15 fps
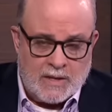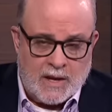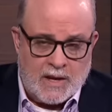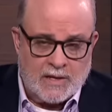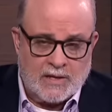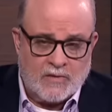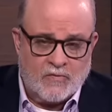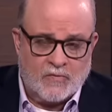
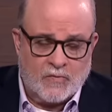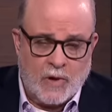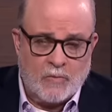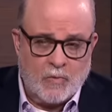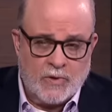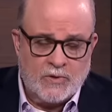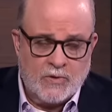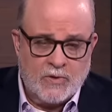and confront
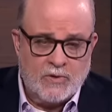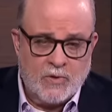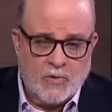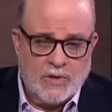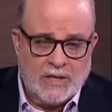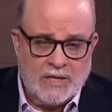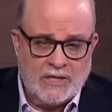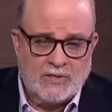what they're
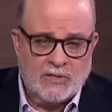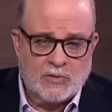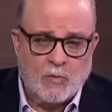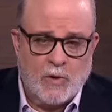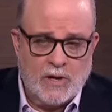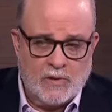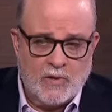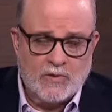doing. And this is
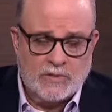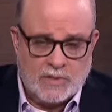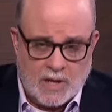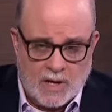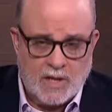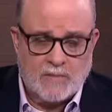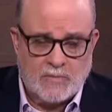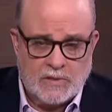one of those
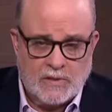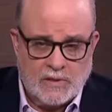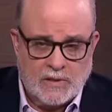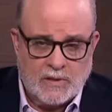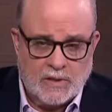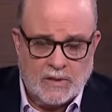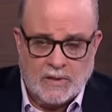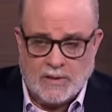times.
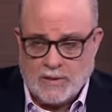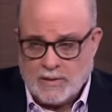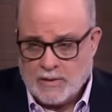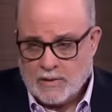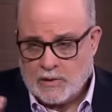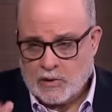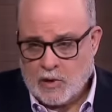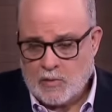
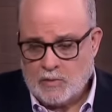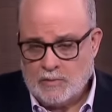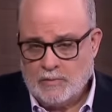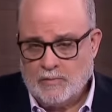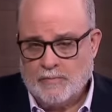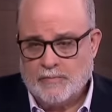Go.